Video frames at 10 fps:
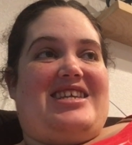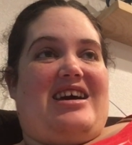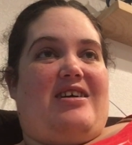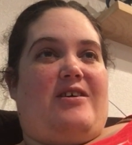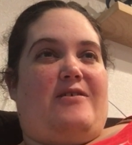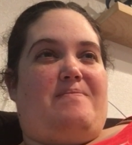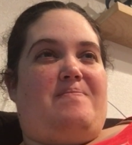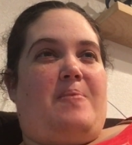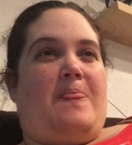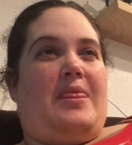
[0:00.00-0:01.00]

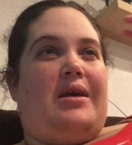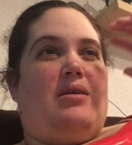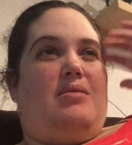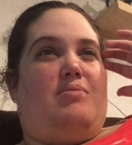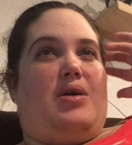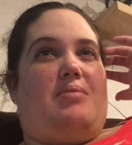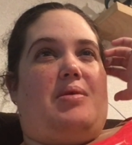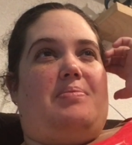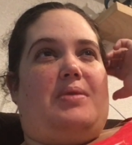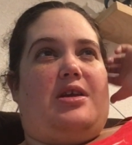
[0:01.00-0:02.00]
but
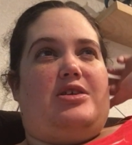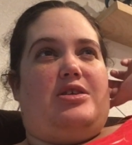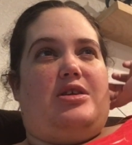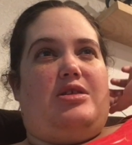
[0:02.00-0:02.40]
my blood,